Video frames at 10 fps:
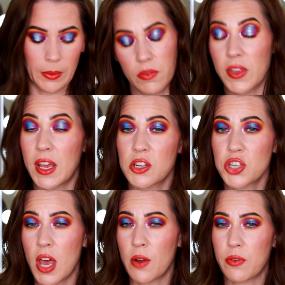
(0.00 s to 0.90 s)
The next
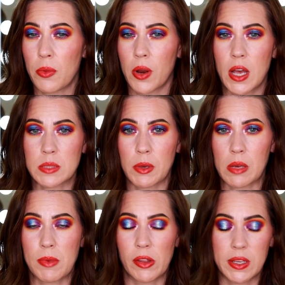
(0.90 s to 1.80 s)
shadow from their Cosmic
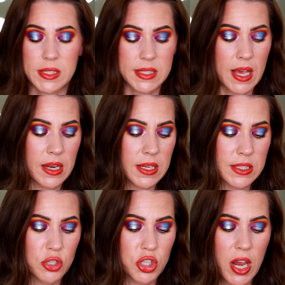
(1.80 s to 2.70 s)
Chameleon set is the
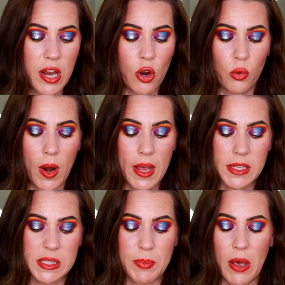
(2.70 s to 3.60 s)
shade
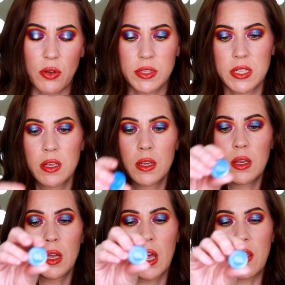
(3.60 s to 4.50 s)
Orion's Belt.
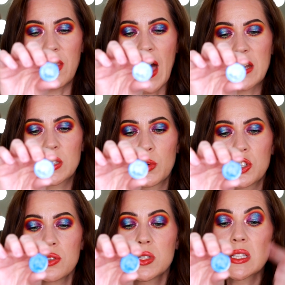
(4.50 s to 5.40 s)
And that is what
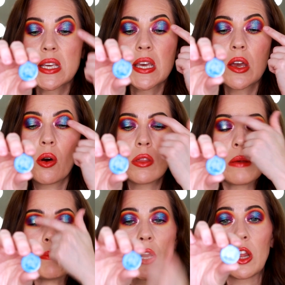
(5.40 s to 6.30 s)
you see on the
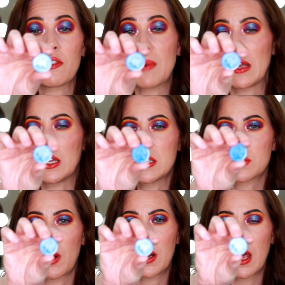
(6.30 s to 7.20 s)
middle of my lids
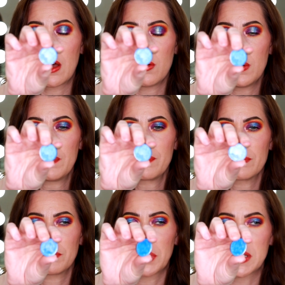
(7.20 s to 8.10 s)
right now,
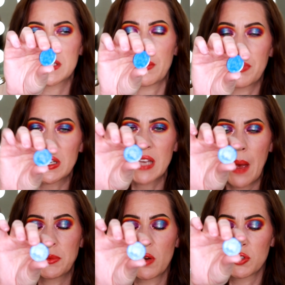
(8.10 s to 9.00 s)
plus something
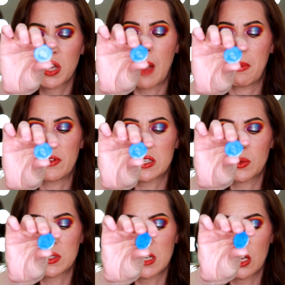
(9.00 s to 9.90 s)
tapped over top of it. So
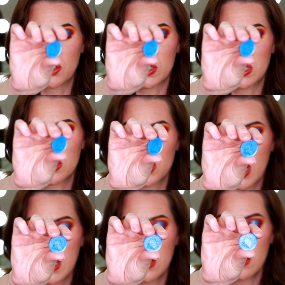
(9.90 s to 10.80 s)
it's not just this
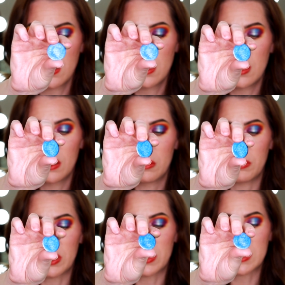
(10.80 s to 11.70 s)
shade,
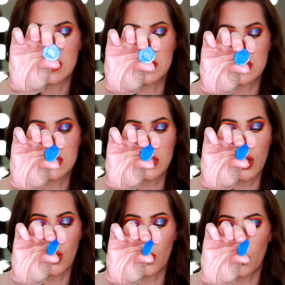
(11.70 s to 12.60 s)
but this is
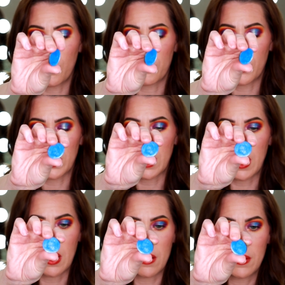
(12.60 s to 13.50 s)
so
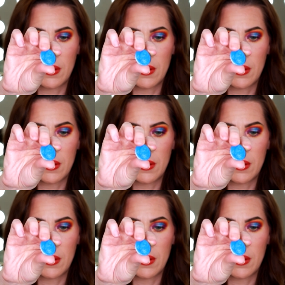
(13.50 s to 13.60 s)
pretty.